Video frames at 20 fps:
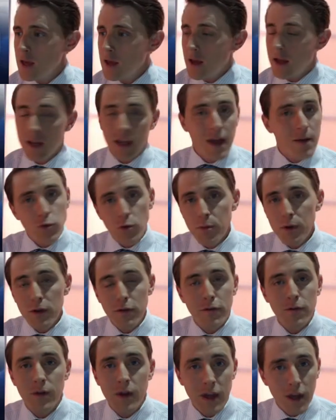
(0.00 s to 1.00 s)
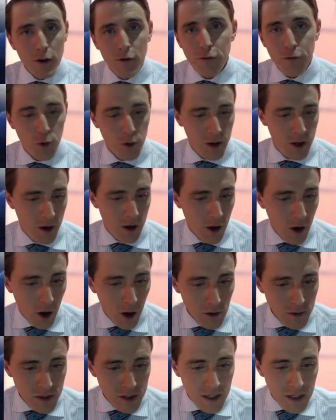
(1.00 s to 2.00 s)
And again, we'll be here for you
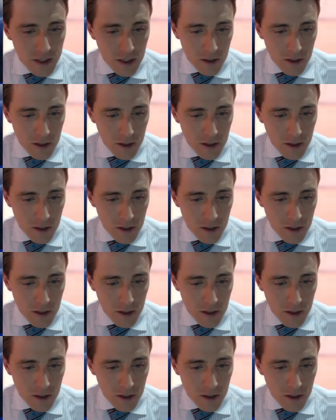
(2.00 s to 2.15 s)
all season